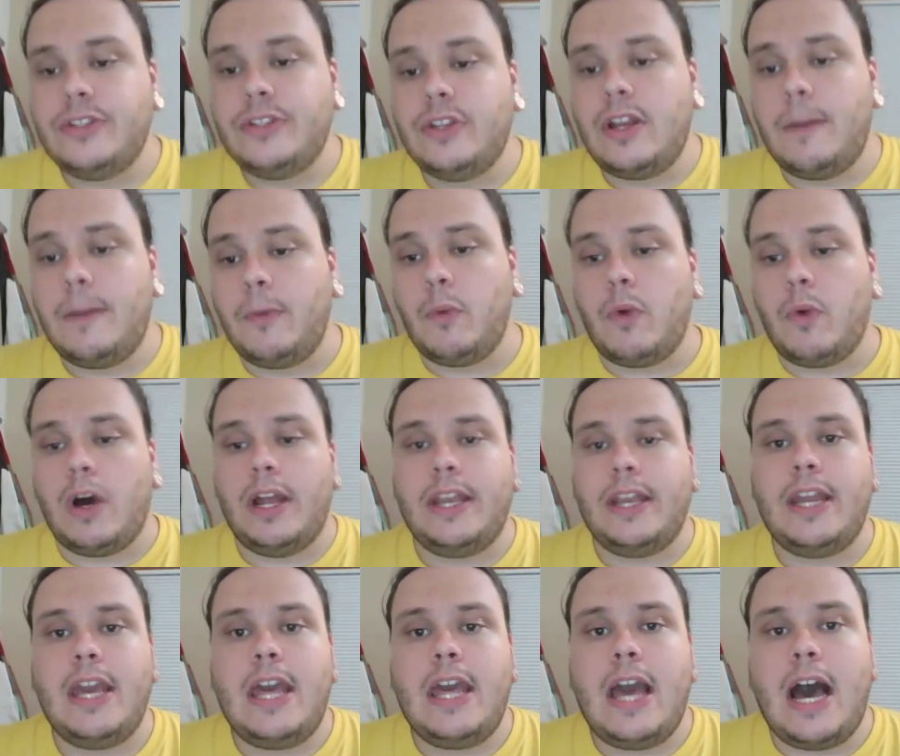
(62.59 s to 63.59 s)
So number
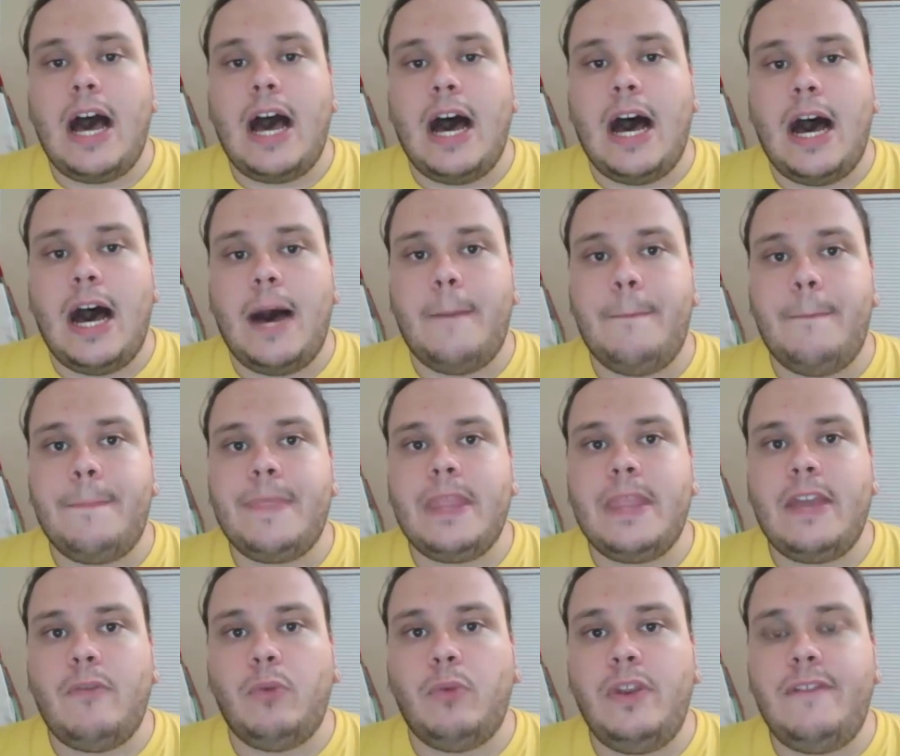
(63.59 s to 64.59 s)
one,
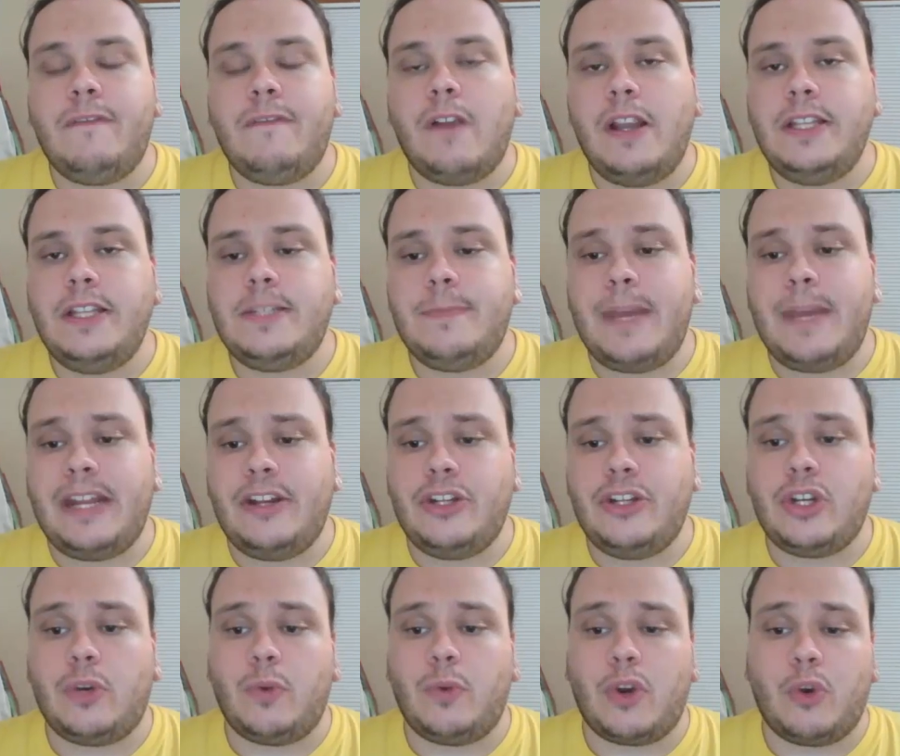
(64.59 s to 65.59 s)
Refunds
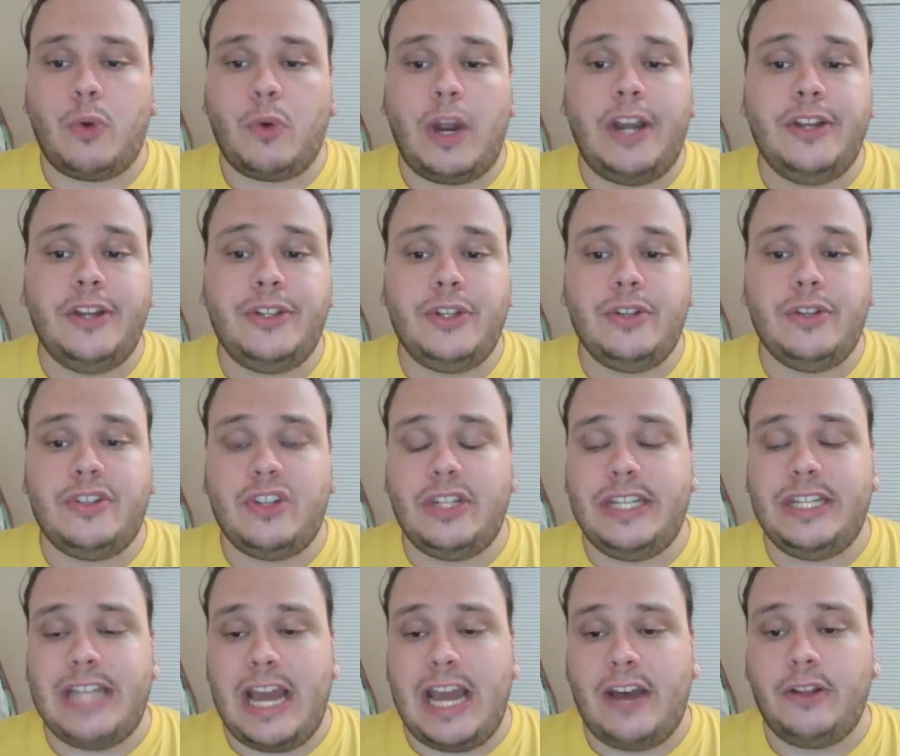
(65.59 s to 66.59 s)
Manager requires you
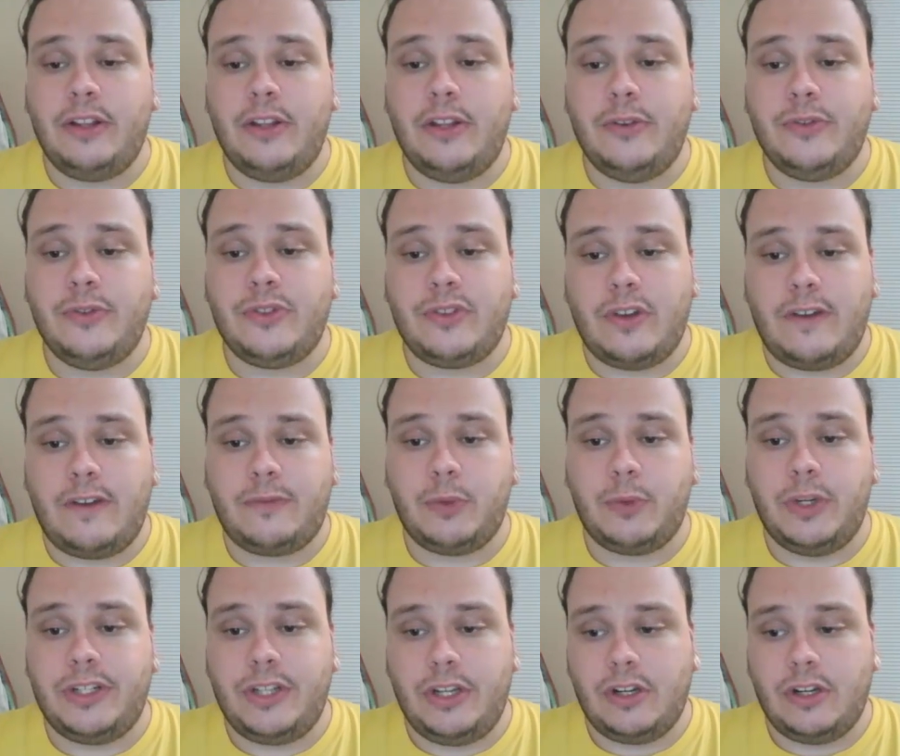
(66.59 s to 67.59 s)
to download
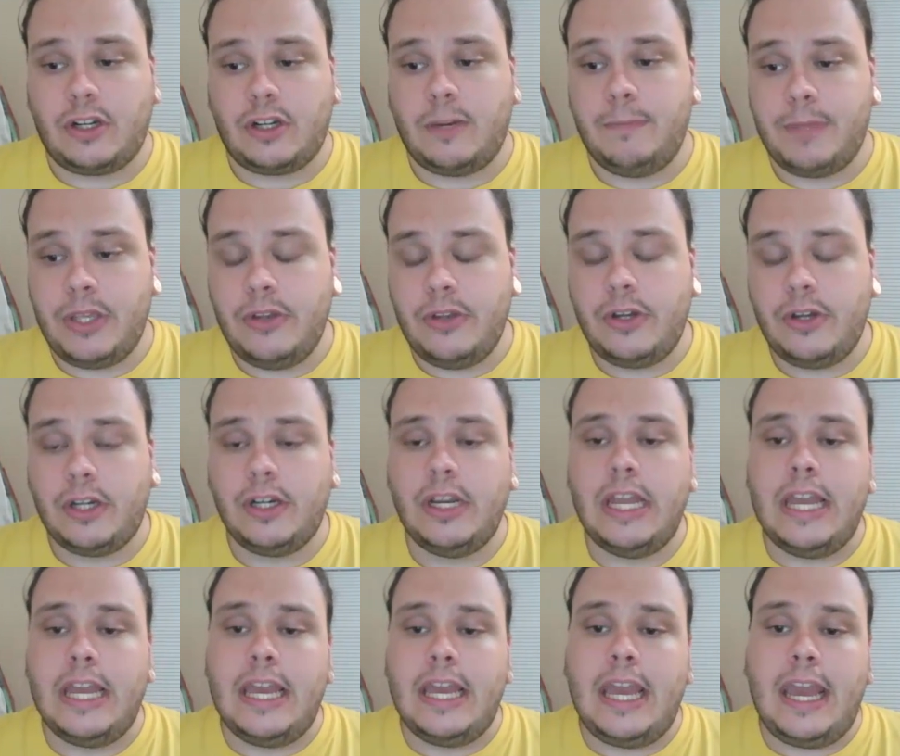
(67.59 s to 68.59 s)
software to your
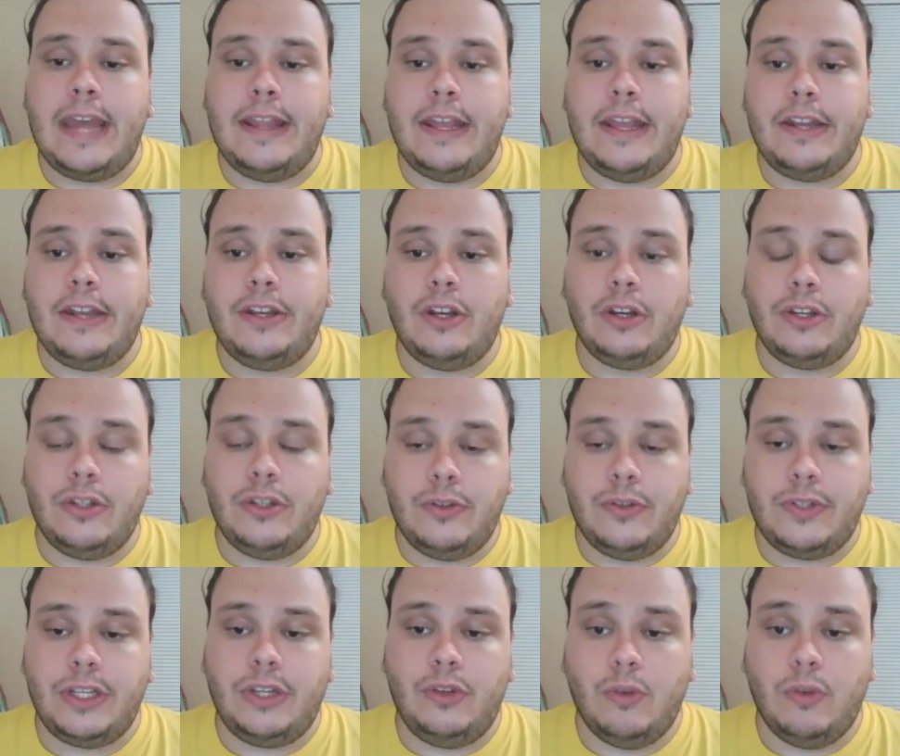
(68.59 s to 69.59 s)
computer, and then you're
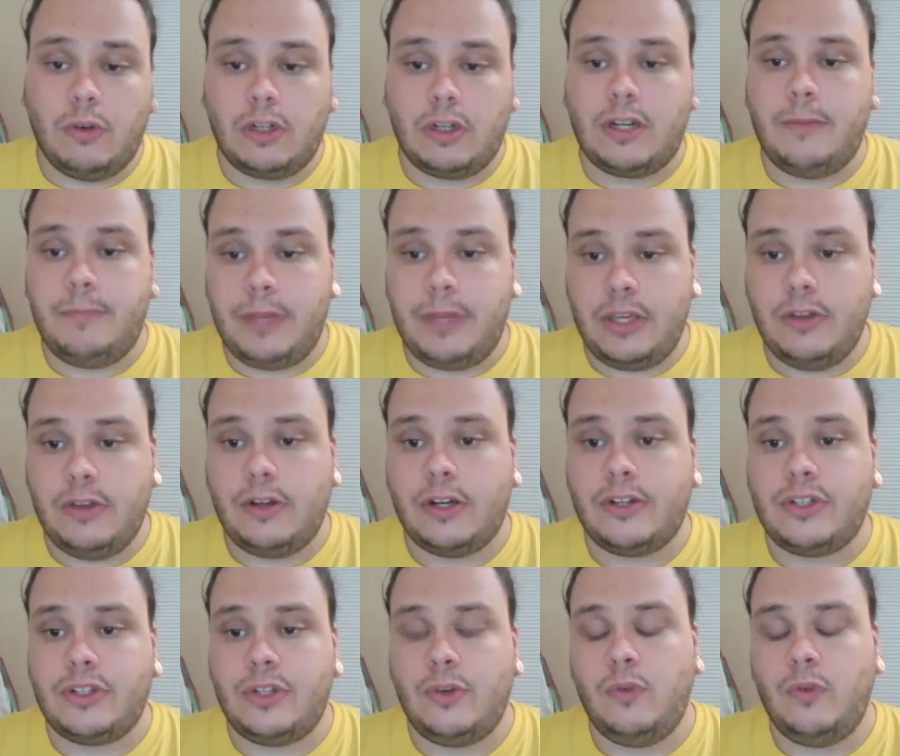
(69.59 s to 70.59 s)
using your
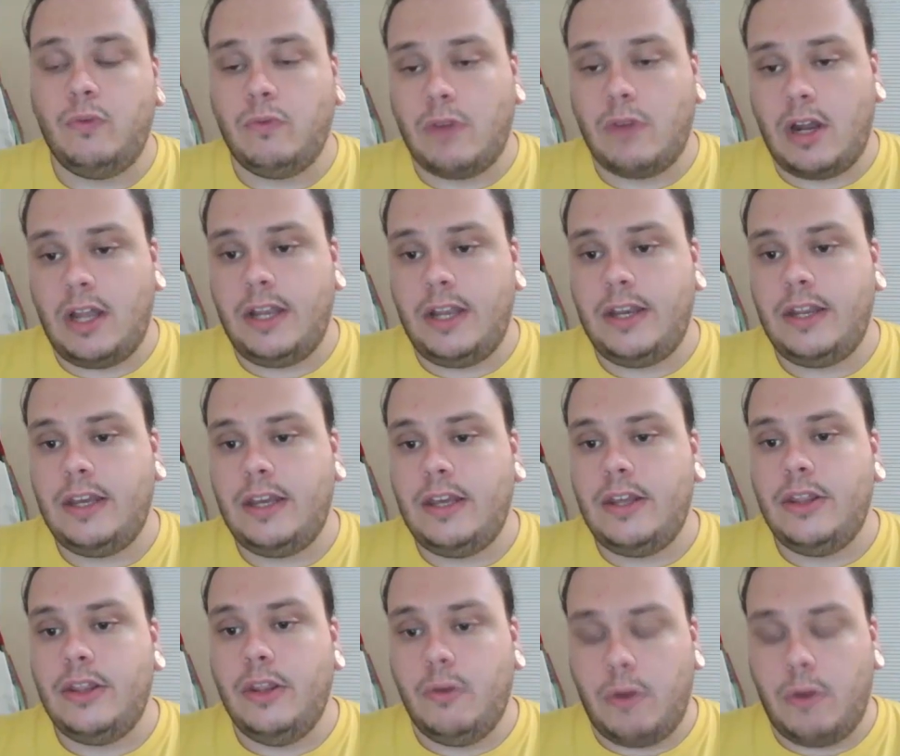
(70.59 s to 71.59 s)
computer to run
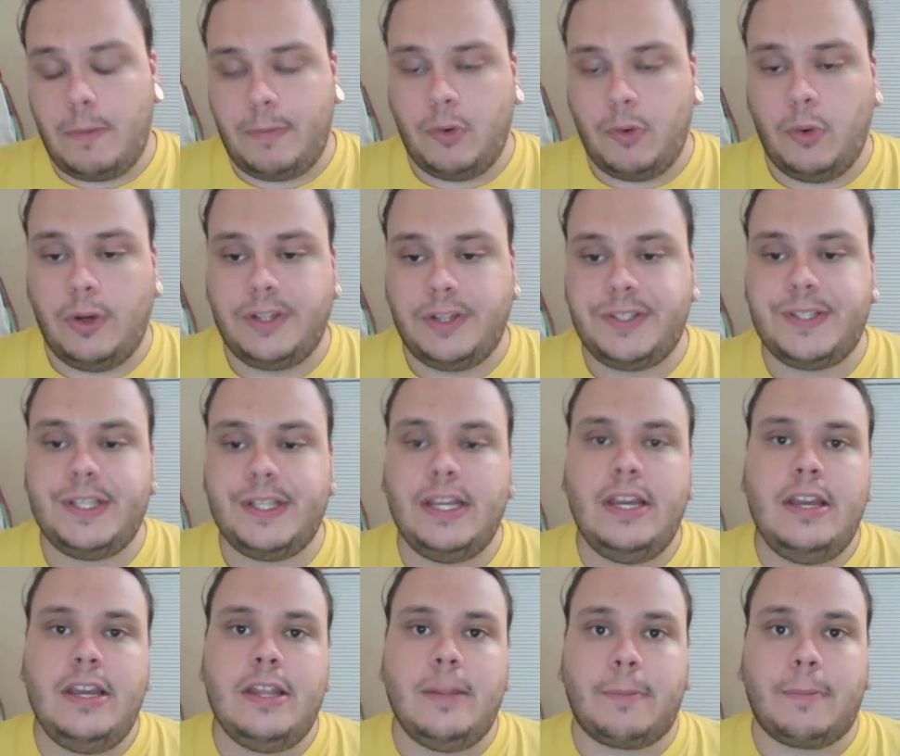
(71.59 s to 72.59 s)
the reports.